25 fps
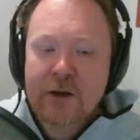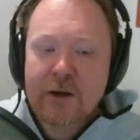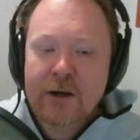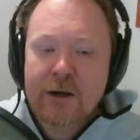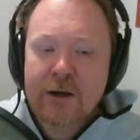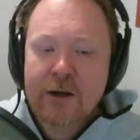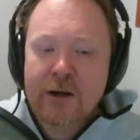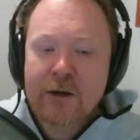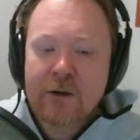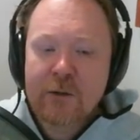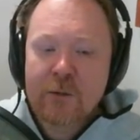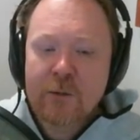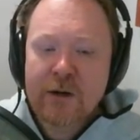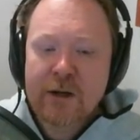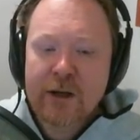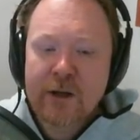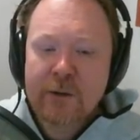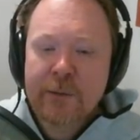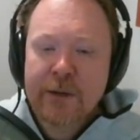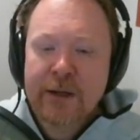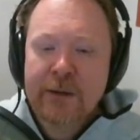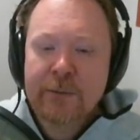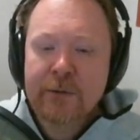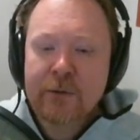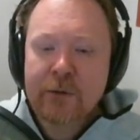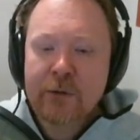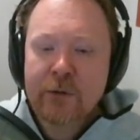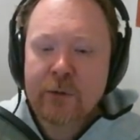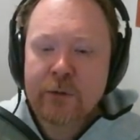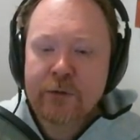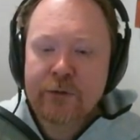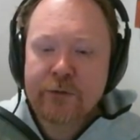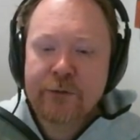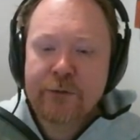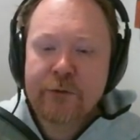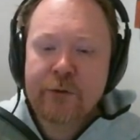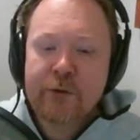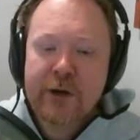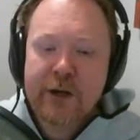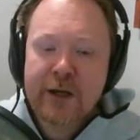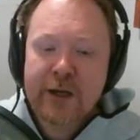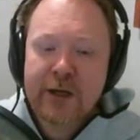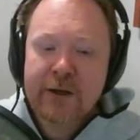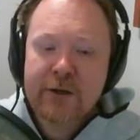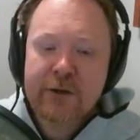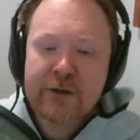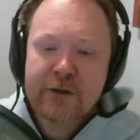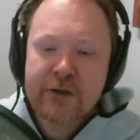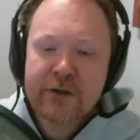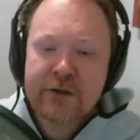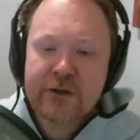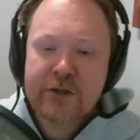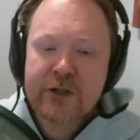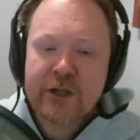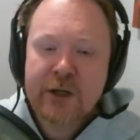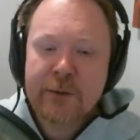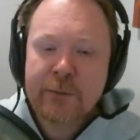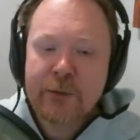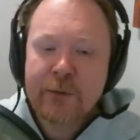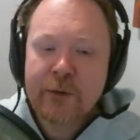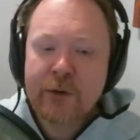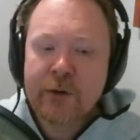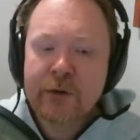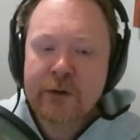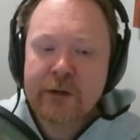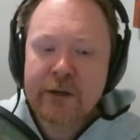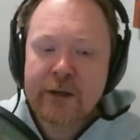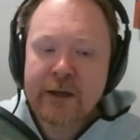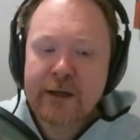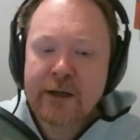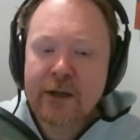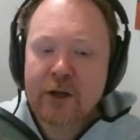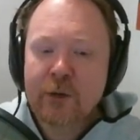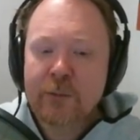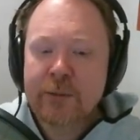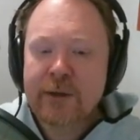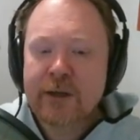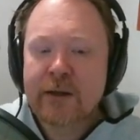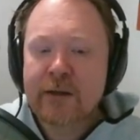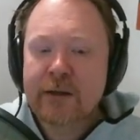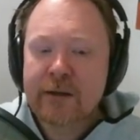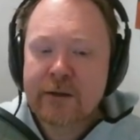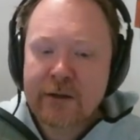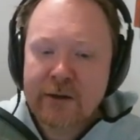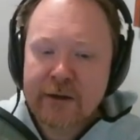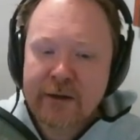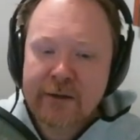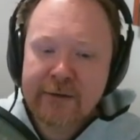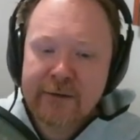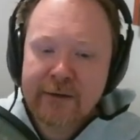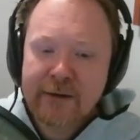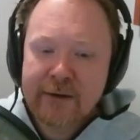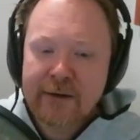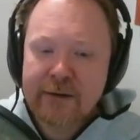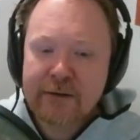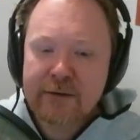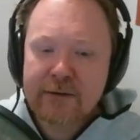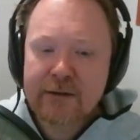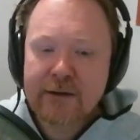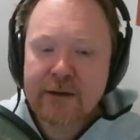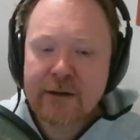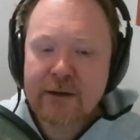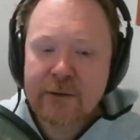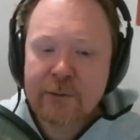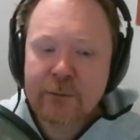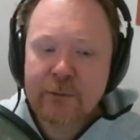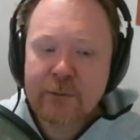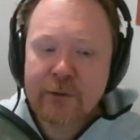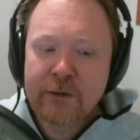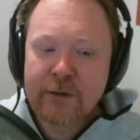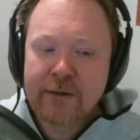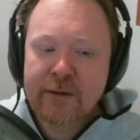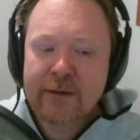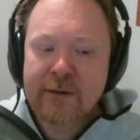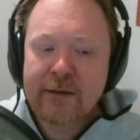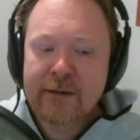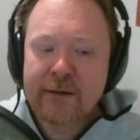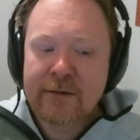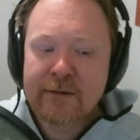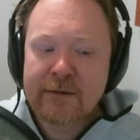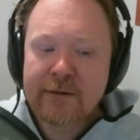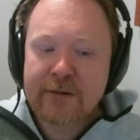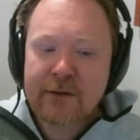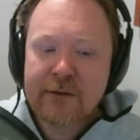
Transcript: one of the people who was free could just jump on and help the other guys out with the things.